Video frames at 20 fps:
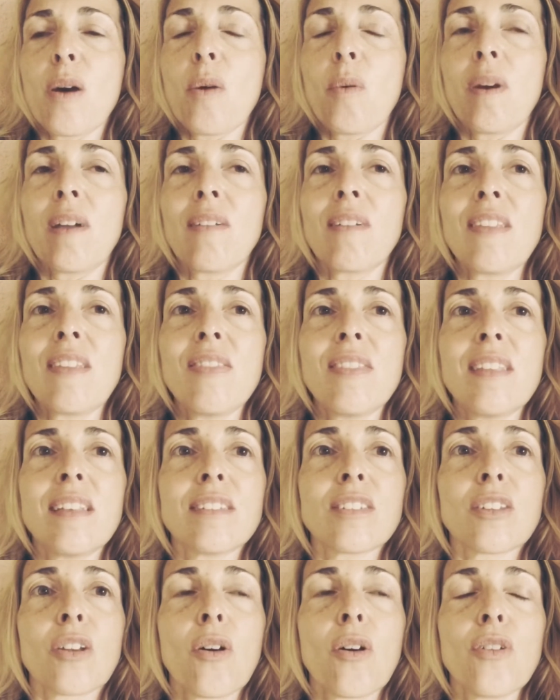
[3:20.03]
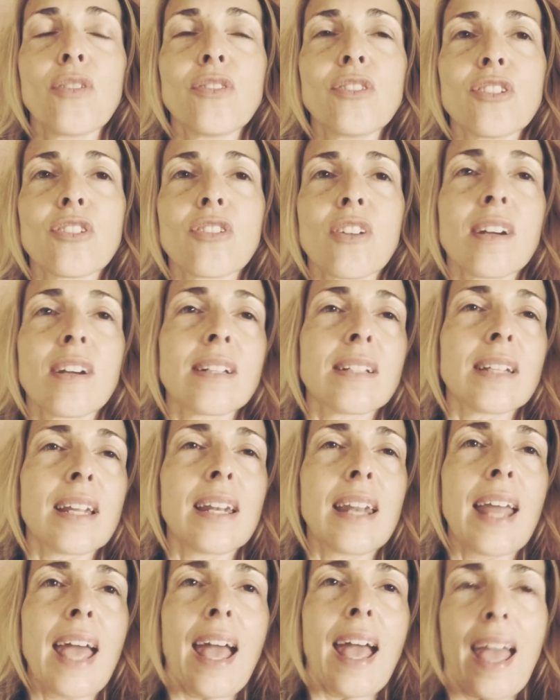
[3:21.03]
we're in this construct,
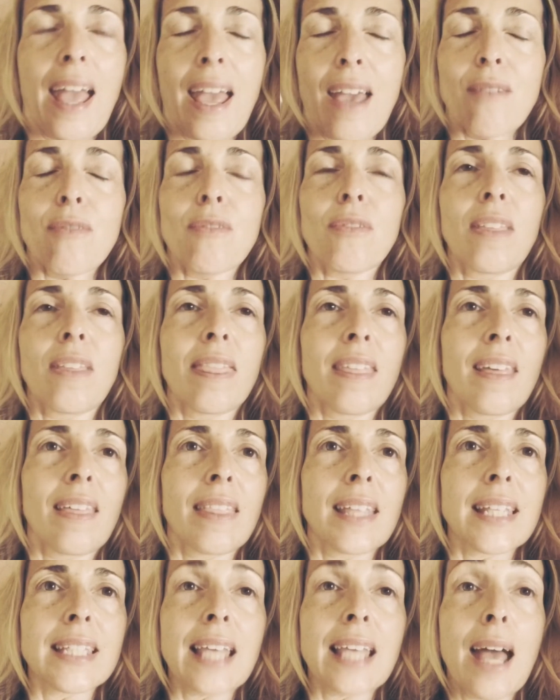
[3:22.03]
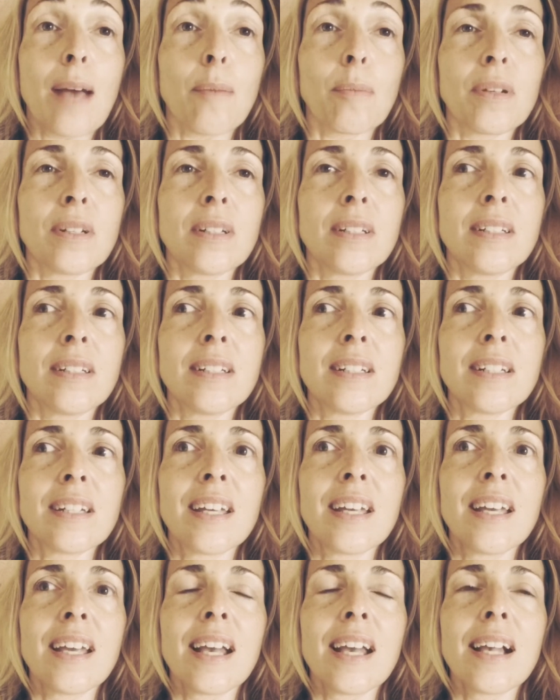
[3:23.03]
and everything that's happened
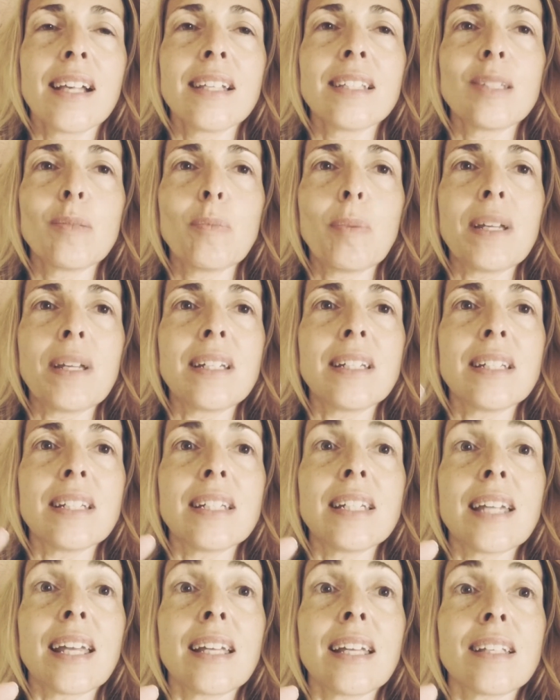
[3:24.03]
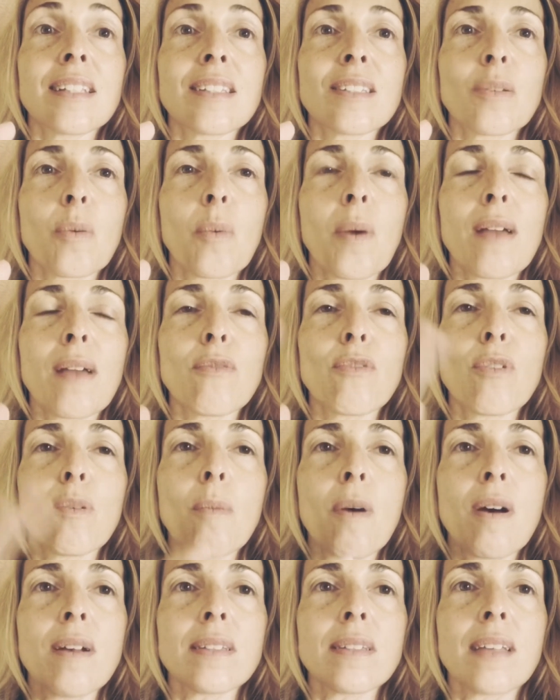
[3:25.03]
has been to take us away from
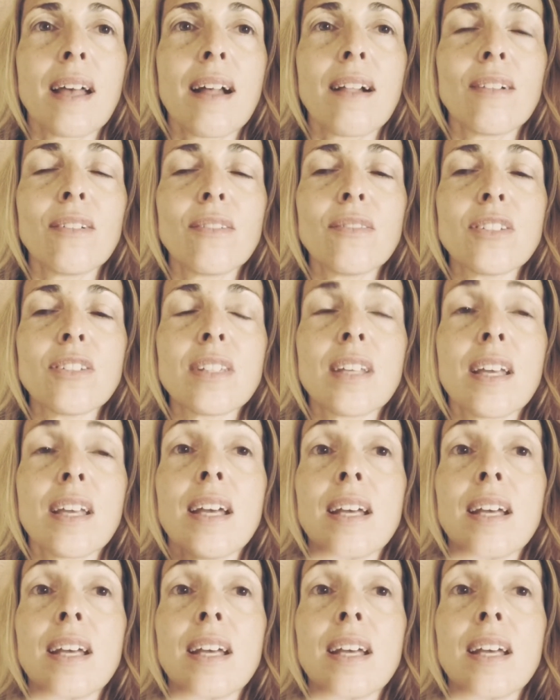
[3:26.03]
ourselves,